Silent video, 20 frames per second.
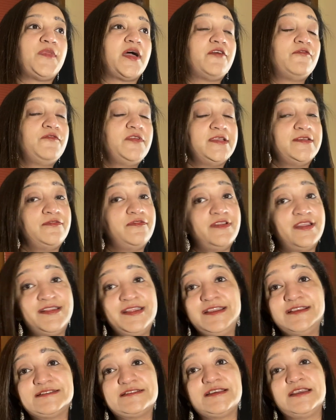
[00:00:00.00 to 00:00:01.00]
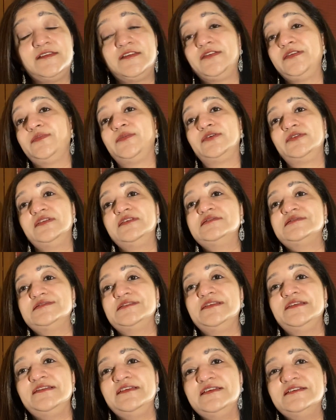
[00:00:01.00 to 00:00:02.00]
We are very excited about this
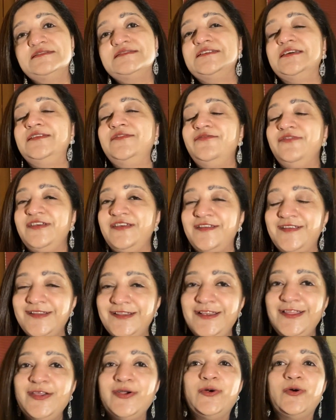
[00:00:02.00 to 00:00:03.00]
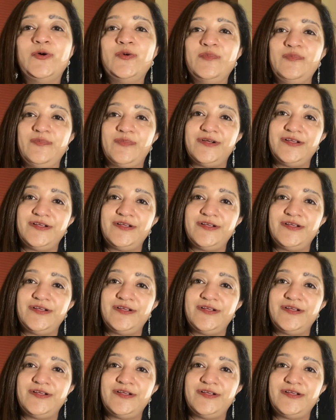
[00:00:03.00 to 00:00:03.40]
series, and we really hope